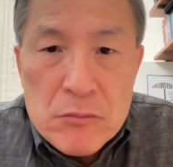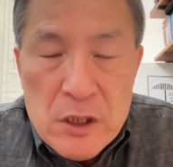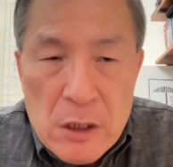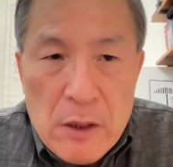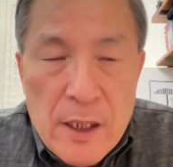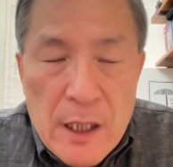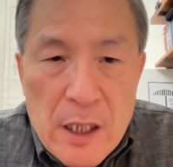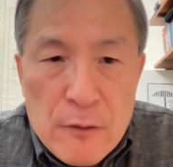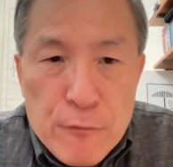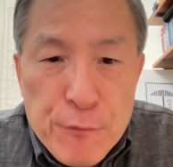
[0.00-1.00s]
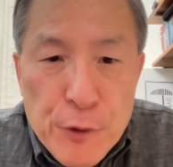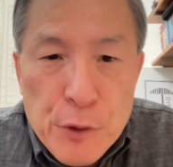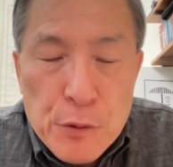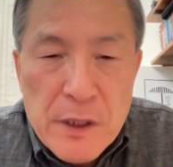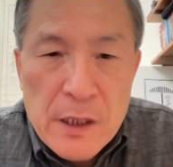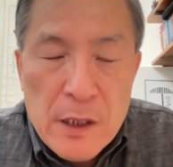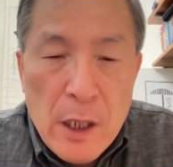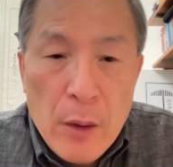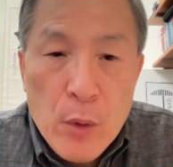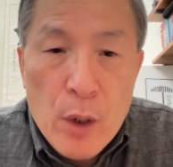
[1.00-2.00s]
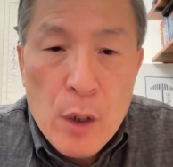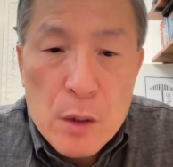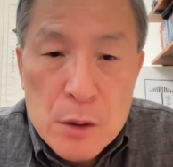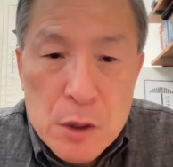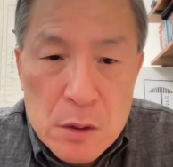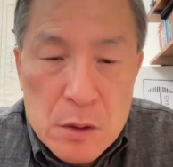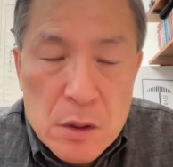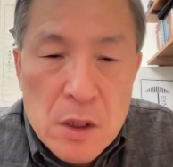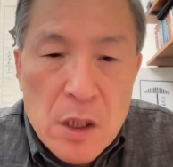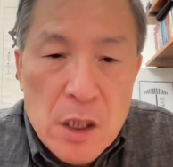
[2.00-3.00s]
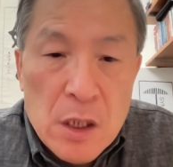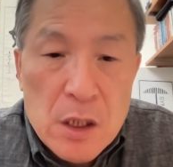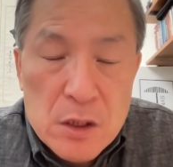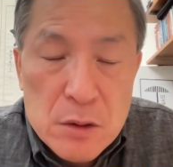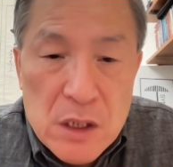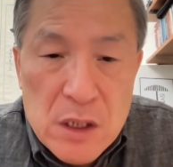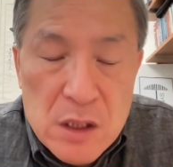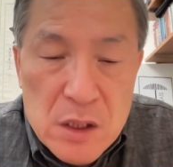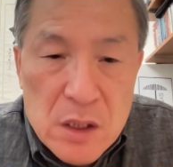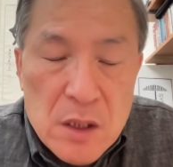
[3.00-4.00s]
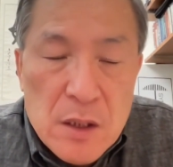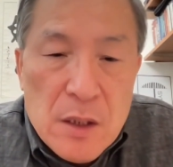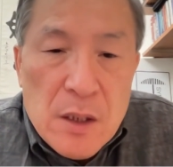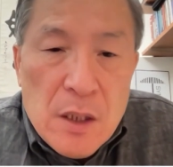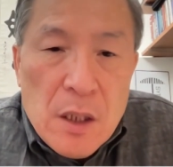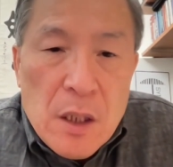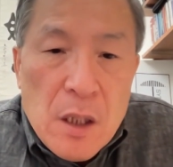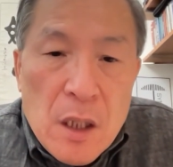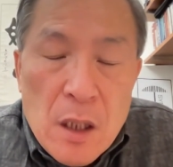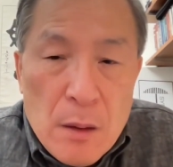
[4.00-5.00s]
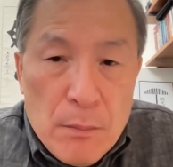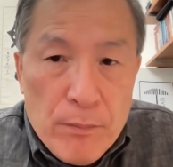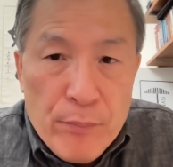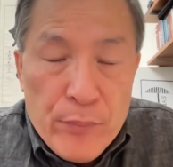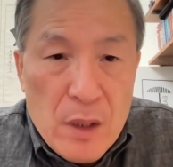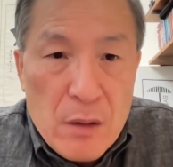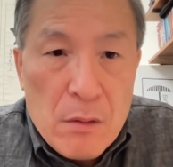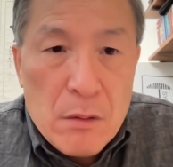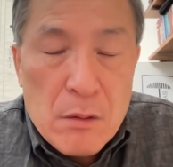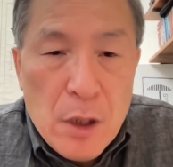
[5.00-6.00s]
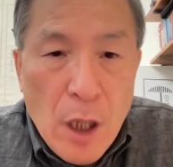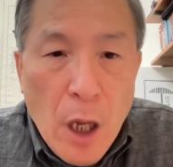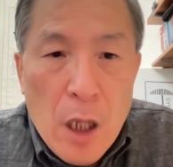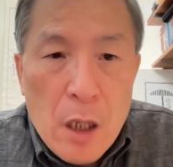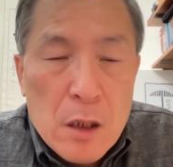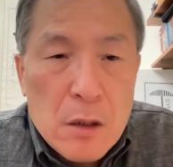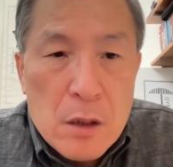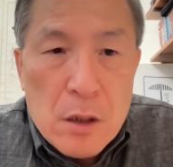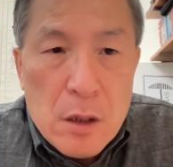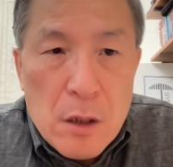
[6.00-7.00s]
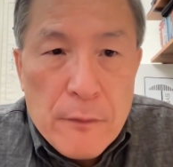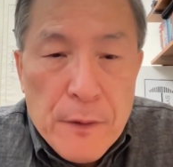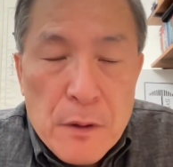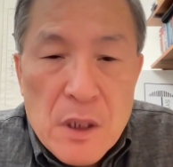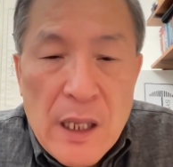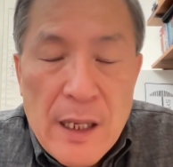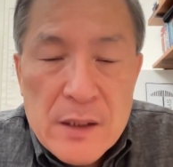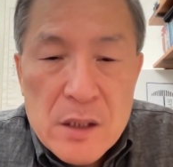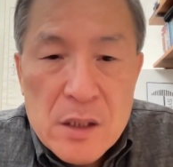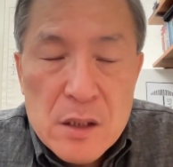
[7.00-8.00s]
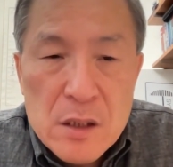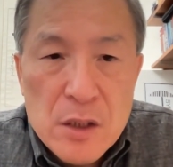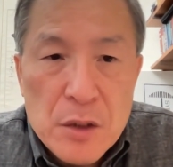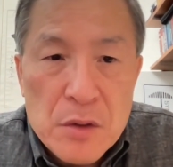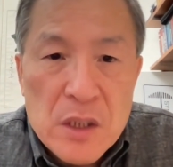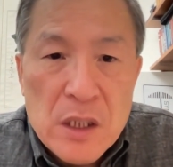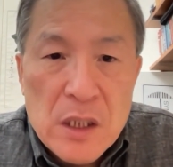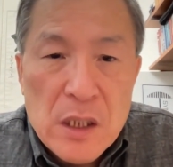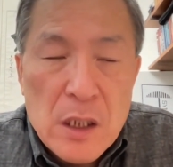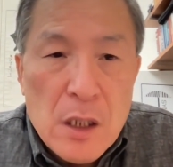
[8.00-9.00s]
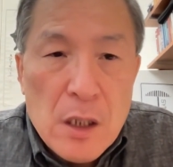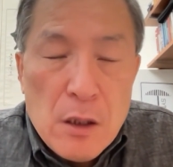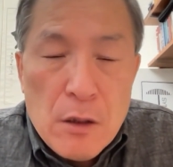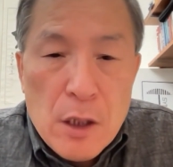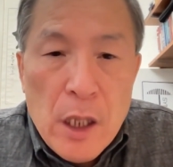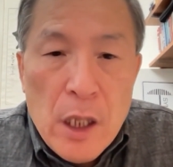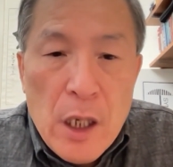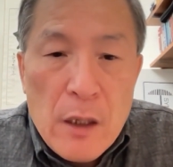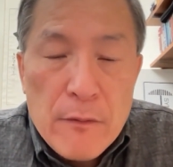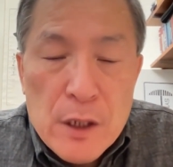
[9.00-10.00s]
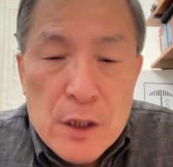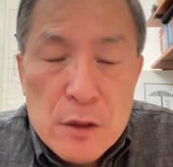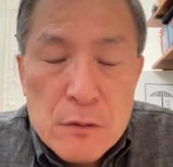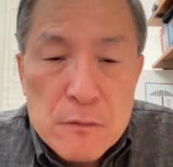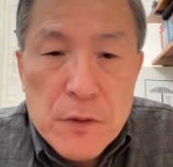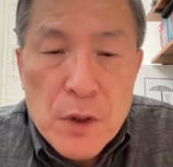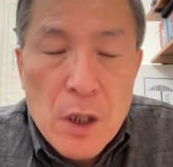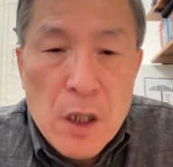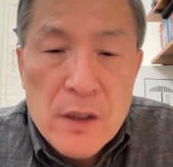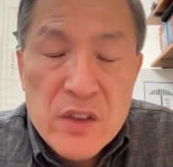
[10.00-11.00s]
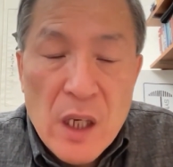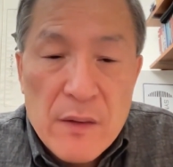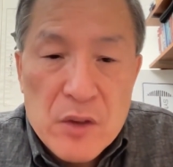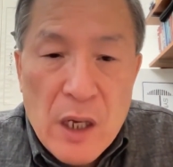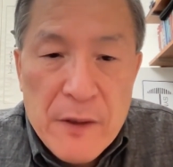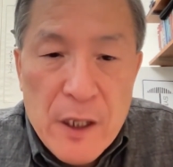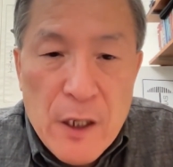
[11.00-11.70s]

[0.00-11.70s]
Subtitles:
again, food and agriculture industries. Um, Taught a few classes using AI vision for self-driving